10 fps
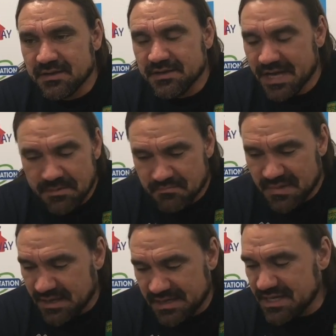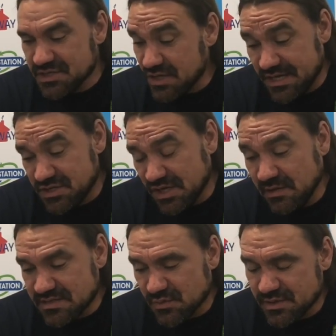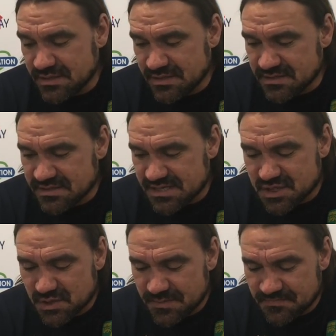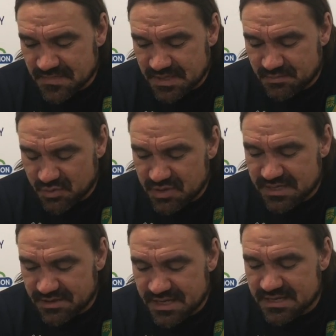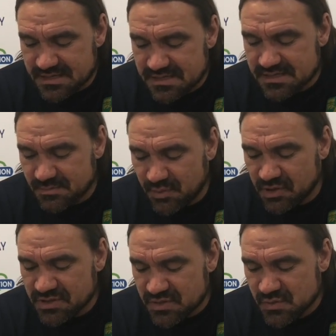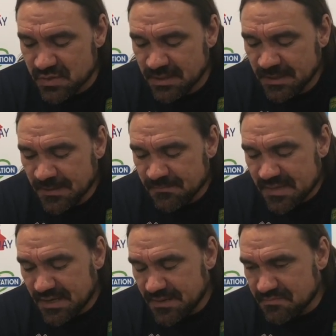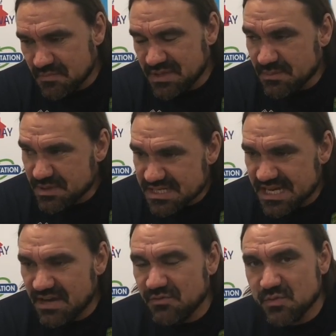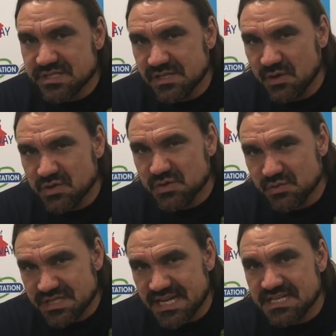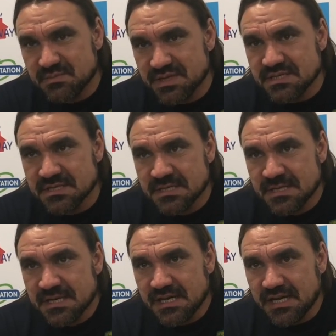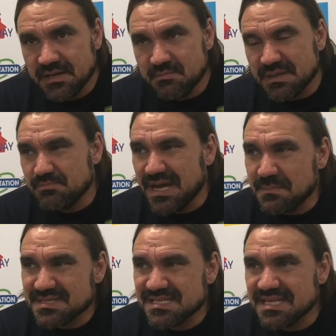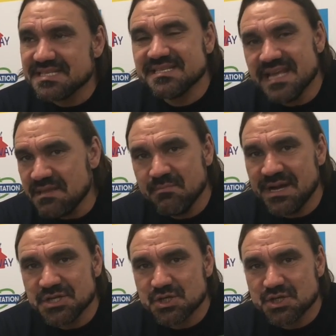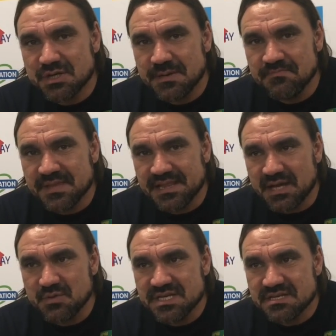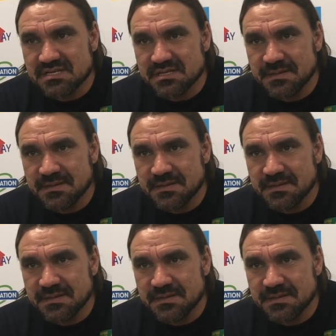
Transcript: in general, so in such a period, I think it is important to be a bit careful with the load, to rotate a bit, but perhaps not that much like we did